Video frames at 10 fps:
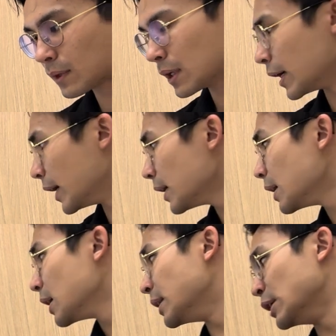Okay,
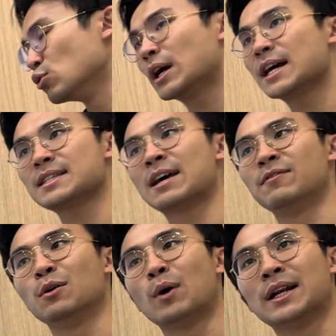do you guys
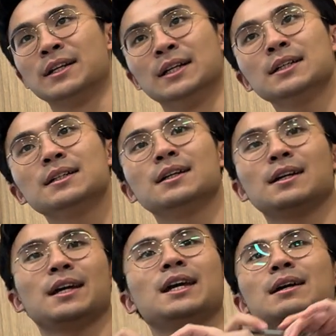ever wonder,
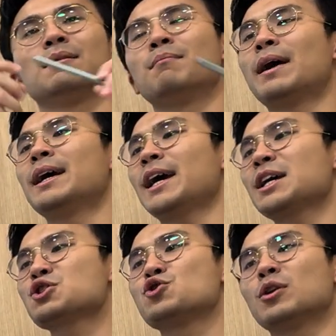hey, my
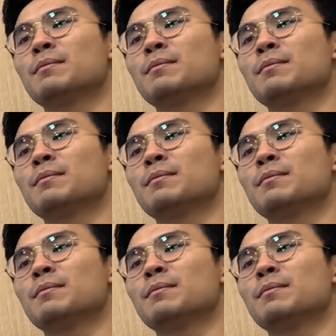ash